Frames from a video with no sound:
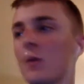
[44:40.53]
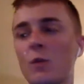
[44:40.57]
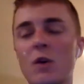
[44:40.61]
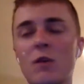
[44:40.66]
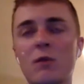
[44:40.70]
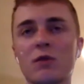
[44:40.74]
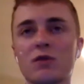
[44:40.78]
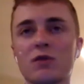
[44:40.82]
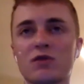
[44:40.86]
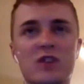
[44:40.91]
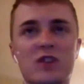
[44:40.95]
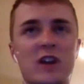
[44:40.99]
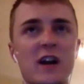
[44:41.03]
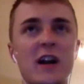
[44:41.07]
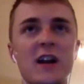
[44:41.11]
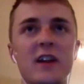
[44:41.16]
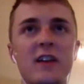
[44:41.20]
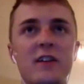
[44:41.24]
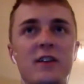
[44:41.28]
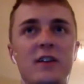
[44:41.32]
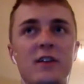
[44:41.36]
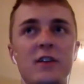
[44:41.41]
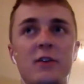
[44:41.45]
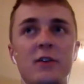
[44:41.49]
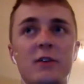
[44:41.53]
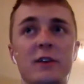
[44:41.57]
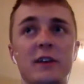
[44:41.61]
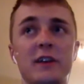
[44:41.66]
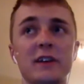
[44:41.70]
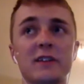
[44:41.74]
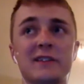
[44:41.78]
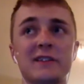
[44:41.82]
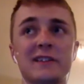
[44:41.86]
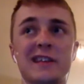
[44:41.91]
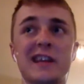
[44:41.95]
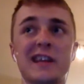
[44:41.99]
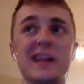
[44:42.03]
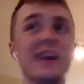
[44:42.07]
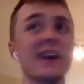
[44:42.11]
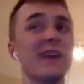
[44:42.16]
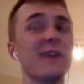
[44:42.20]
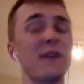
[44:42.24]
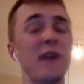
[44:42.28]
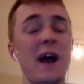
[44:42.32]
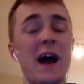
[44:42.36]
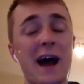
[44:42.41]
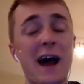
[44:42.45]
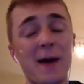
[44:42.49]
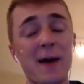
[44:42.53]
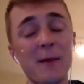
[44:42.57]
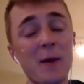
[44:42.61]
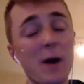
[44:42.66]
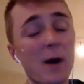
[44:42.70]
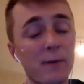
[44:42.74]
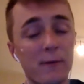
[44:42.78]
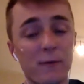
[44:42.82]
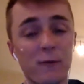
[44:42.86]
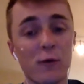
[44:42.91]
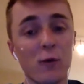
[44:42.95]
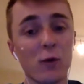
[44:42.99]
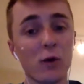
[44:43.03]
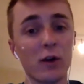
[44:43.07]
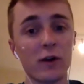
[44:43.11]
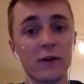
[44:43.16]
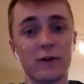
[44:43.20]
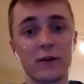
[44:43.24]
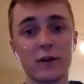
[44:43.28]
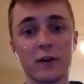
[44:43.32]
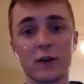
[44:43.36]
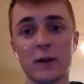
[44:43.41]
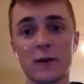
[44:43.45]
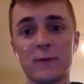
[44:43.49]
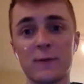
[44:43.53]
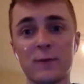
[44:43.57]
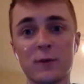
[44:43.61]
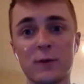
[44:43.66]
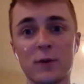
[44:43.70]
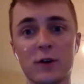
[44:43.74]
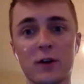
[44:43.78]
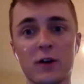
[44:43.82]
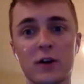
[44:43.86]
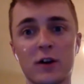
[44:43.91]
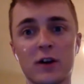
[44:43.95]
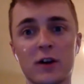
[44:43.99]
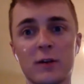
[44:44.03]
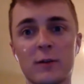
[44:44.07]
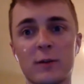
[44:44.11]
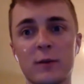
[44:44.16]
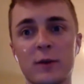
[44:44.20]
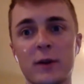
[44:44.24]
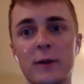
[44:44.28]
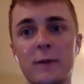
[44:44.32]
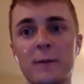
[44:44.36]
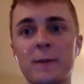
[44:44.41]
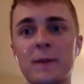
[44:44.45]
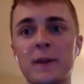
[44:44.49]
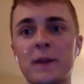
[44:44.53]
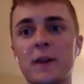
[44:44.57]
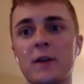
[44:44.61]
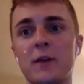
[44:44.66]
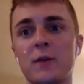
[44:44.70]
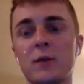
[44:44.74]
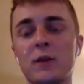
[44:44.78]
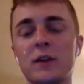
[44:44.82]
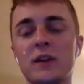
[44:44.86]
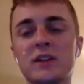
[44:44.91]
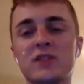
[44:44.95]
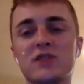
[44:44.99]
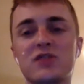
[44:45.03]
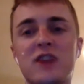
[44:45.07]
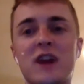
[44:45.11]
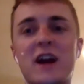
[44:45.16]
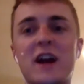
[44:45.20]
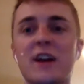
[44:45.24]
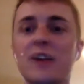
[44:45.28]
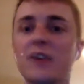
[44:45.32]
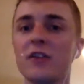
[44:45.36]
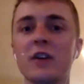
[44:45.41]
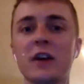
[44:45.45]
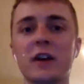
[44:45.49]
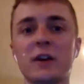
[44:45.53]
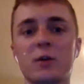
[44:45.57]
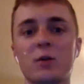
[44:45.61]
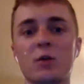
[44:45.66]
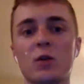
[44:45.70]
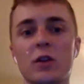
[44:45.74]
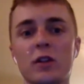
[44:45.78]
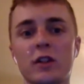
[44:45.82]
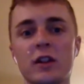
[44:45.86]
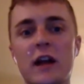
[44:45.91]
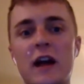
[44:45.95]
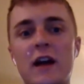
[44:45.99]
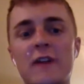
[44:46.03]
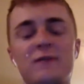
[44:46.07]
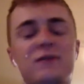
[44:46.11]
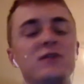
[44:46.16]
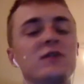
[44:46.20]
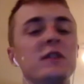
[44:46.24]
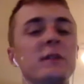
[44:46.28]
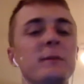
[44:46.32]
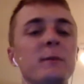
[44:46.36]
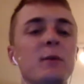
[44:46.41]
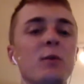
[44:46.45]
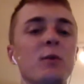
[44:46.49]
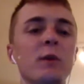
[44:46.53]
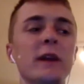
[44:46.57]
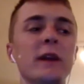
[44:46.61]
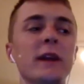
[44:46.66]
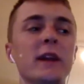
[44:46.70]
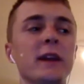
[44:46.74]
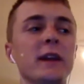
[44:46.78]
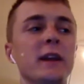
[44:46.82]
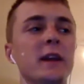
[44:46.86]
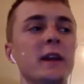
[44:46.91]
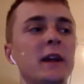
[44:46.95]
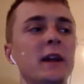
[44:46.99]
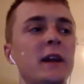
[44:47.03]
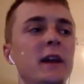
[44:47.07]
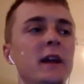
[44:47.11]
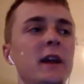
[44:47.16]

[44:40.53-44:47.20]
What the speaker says: What we'll try to do is, I'm up for it if you're up for it, Hunter, but we can try to do like one live stream a week,